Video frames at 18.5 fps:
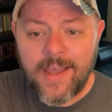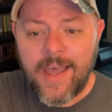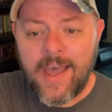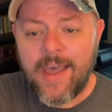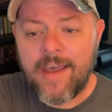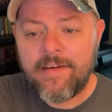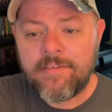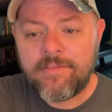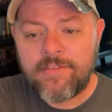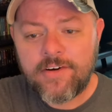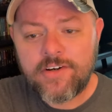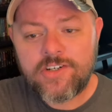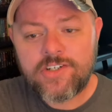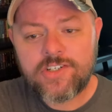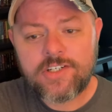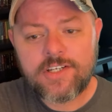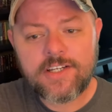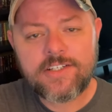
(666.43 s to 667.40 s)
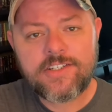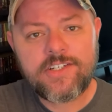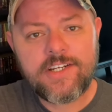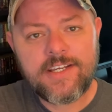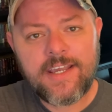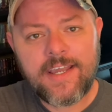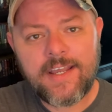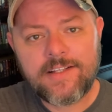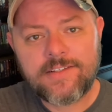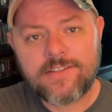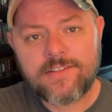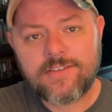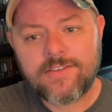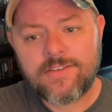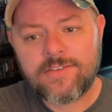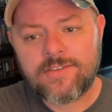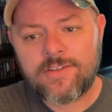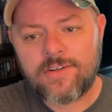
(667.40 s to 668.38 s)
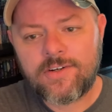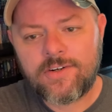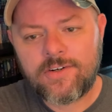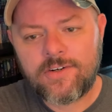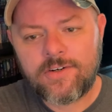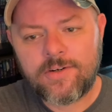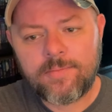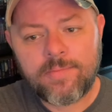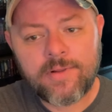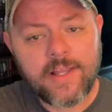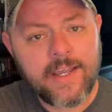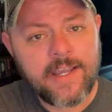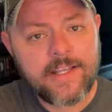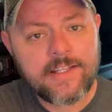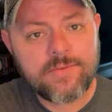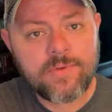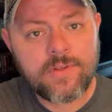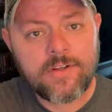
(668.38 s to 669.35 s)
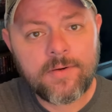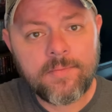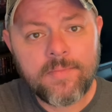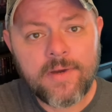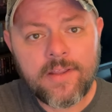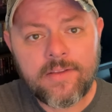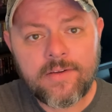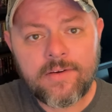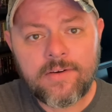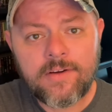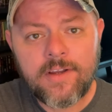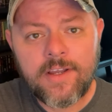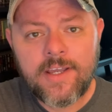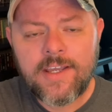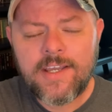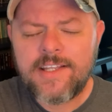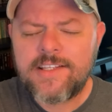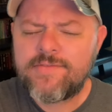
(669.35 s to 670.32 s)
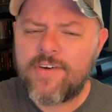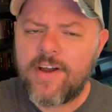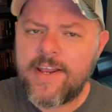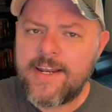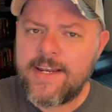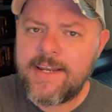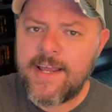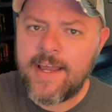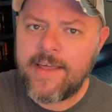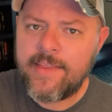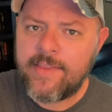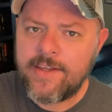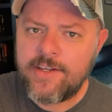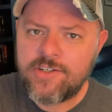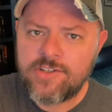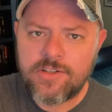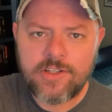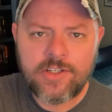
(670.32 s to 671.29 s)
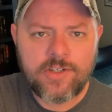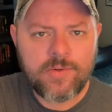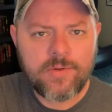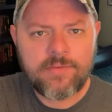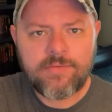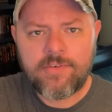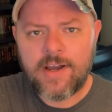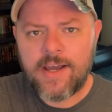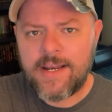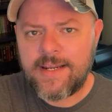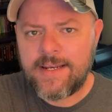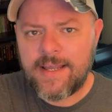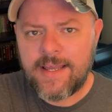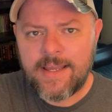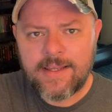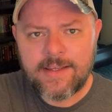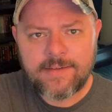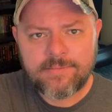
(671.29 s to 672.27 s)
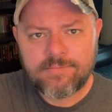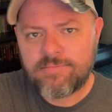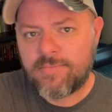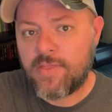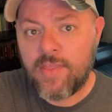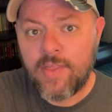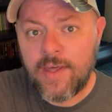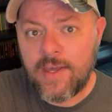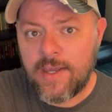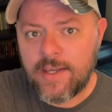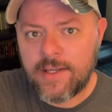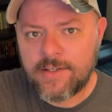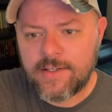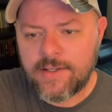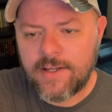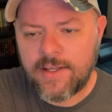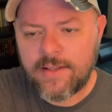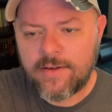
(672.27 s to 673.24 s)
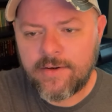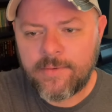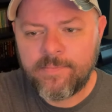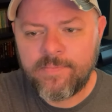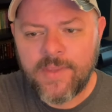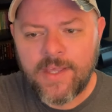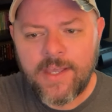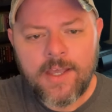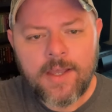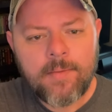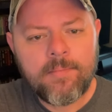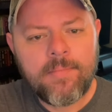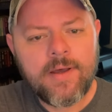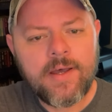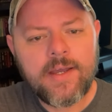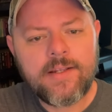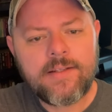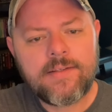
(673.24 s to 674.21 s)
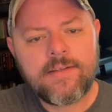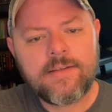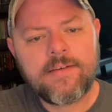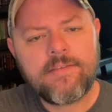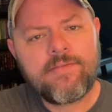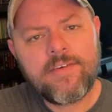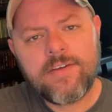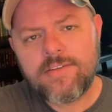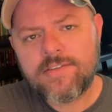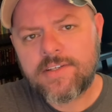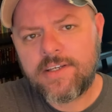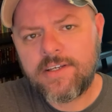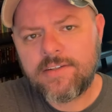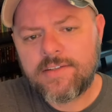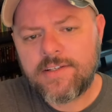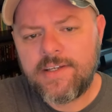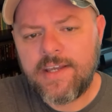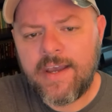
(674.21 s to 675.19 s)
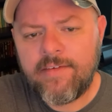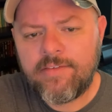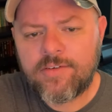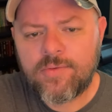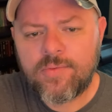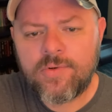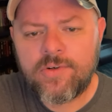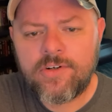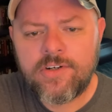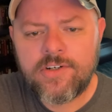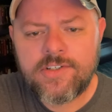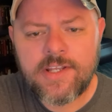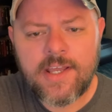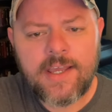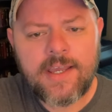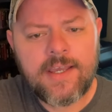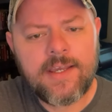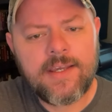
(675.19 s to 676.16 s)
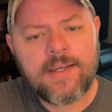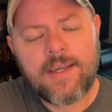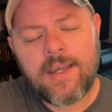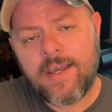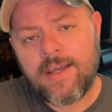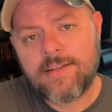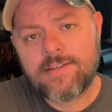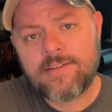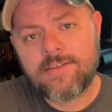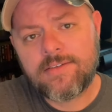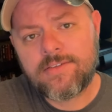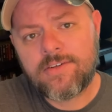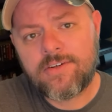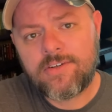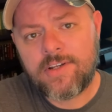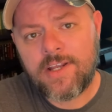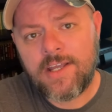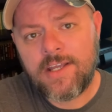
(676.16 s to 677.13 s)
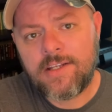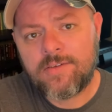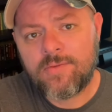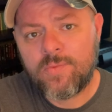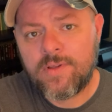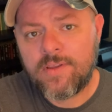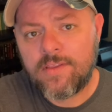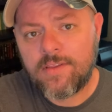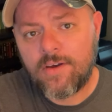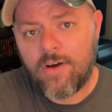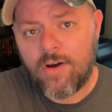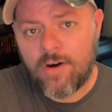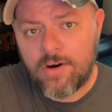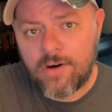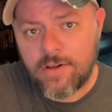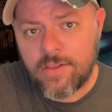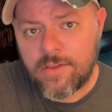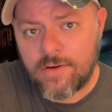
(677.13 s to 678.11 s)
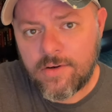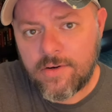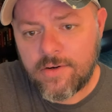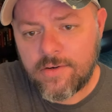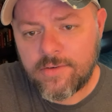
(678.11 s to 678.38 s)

At first, she cancels her plans with her mother. It's Friday night. They usually do a Friday night thing together, but feels guilty afterwards and cancels her date with Arthur.